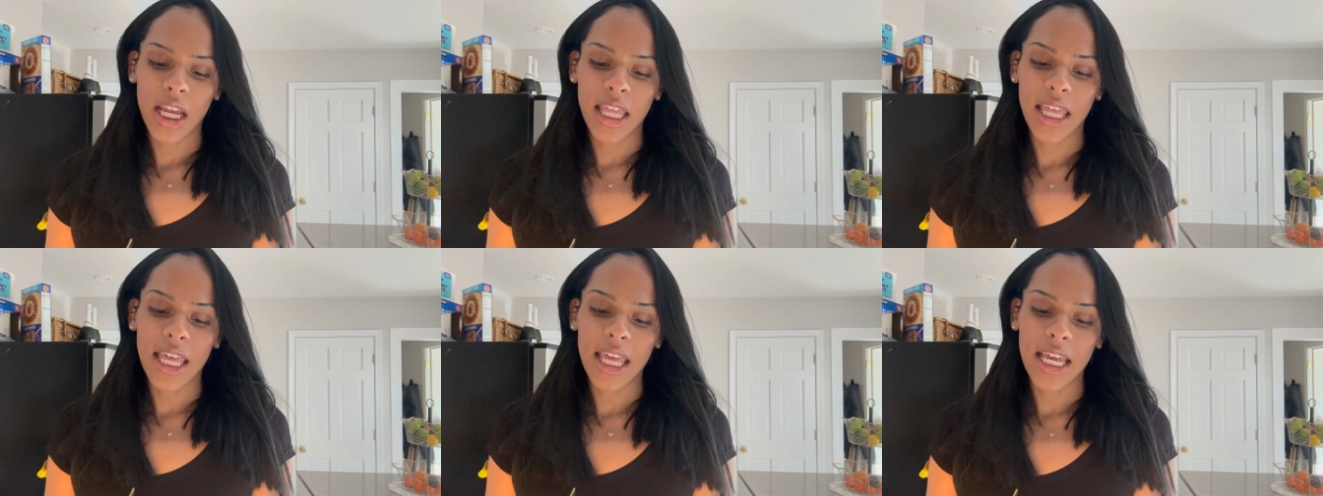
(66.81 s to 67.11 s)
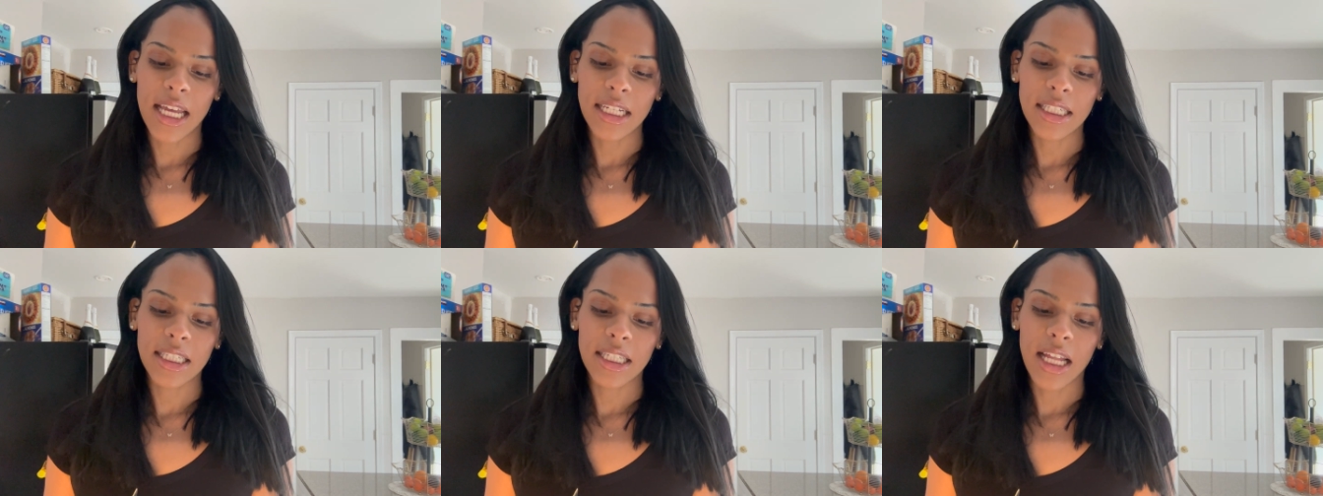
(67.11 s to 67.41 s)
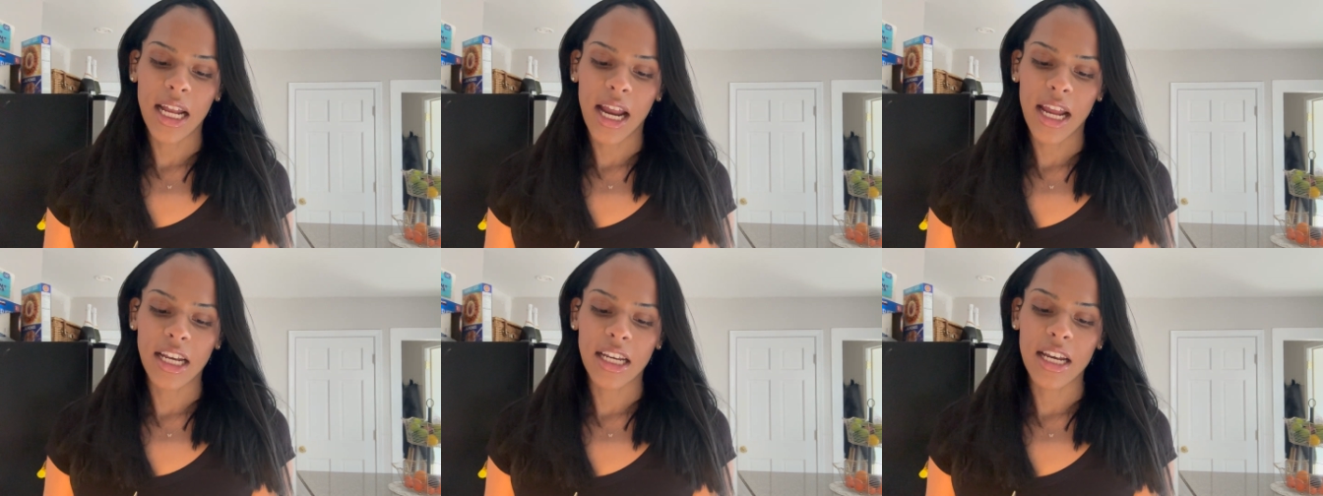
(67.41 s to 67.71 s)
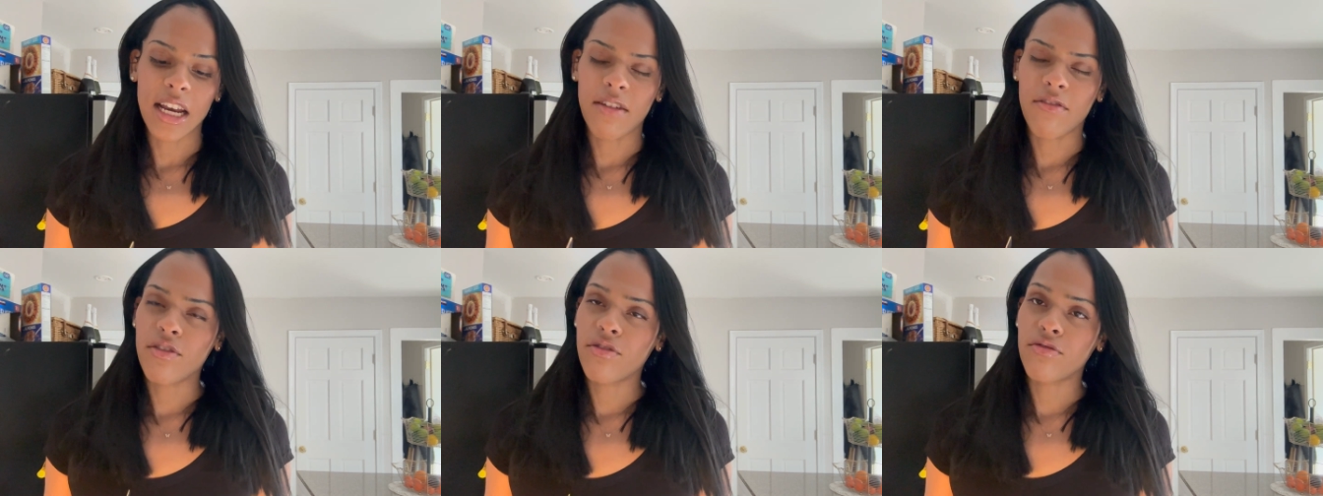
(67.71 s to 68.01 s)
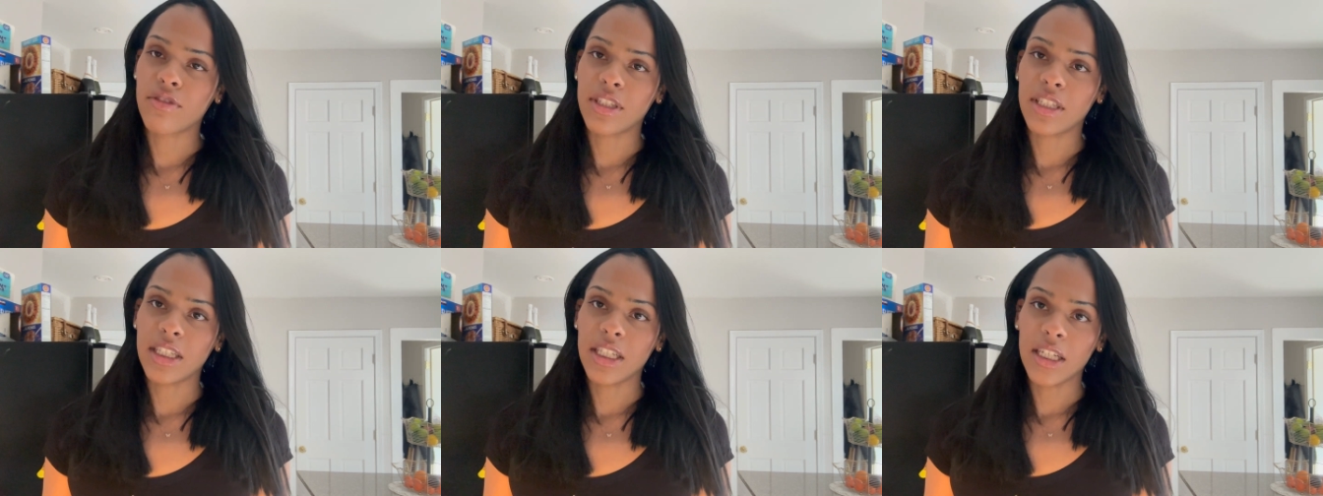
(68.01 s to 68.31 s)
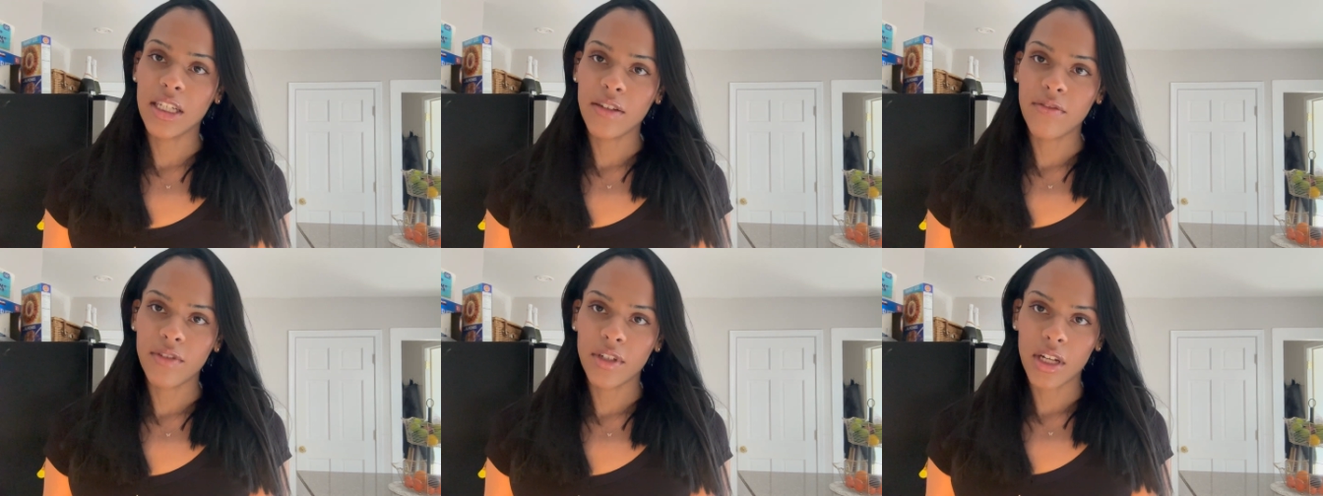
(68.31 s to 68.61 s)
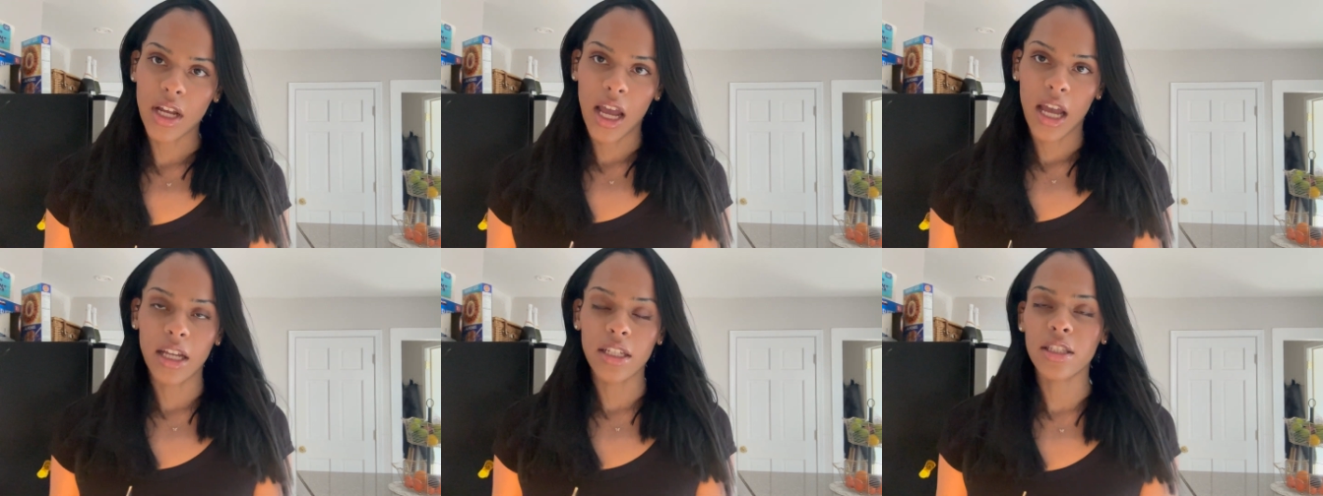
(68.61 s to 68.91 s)
kiss that I never received,
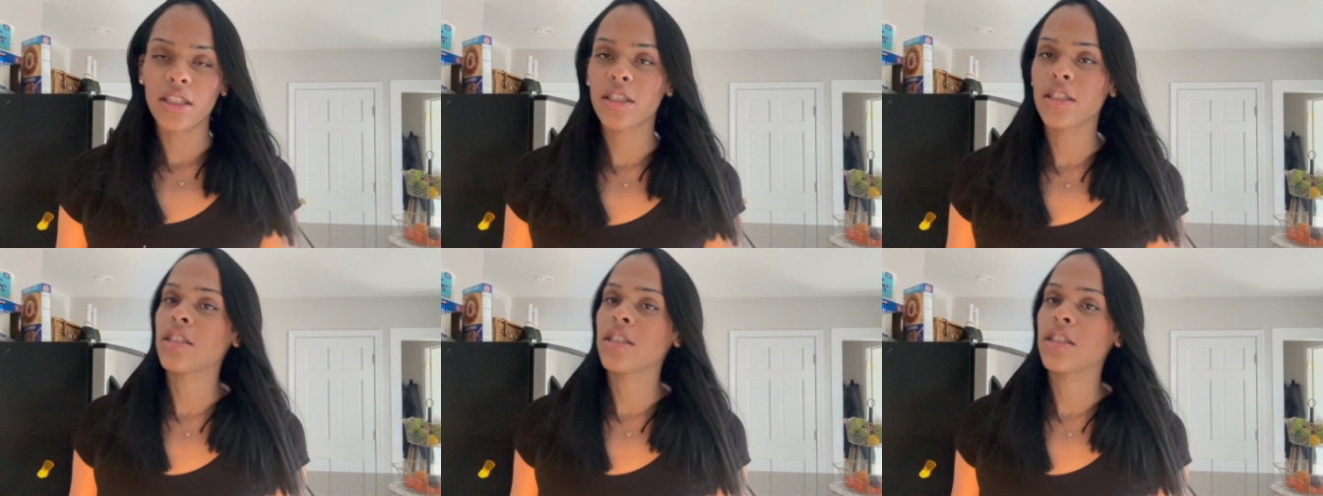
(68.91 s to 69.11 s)
I